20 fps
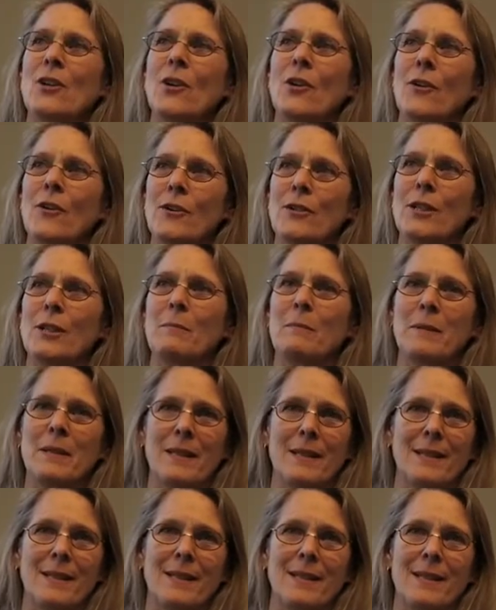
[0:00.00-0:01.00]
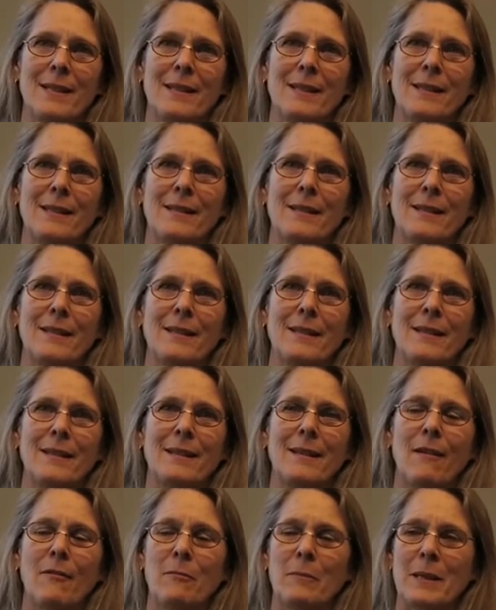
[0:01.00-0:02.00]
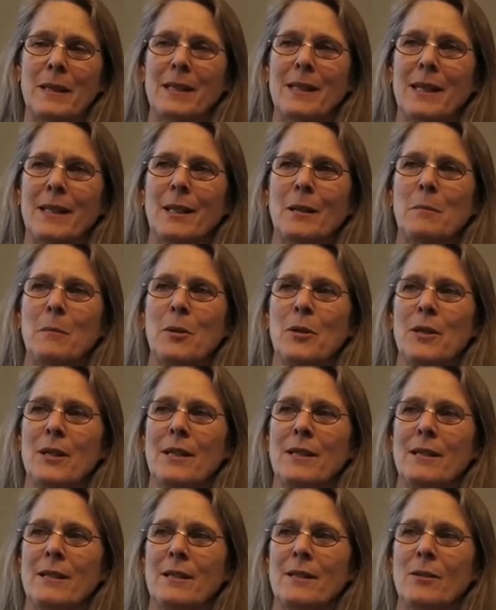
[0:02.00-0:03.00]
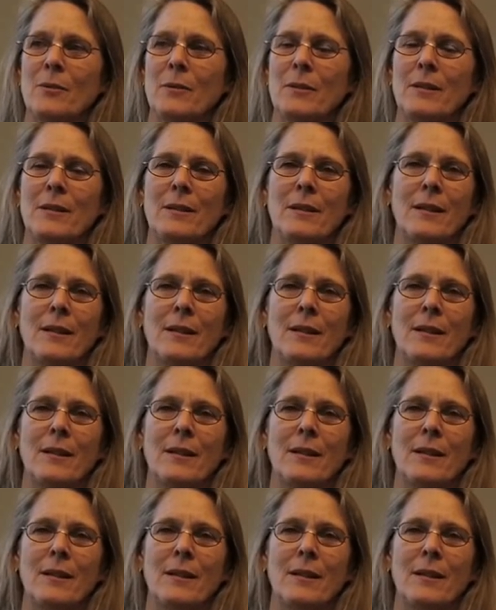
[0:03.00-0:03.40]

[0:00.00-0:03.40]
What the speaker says: Encouraging businesses, governments, and communities to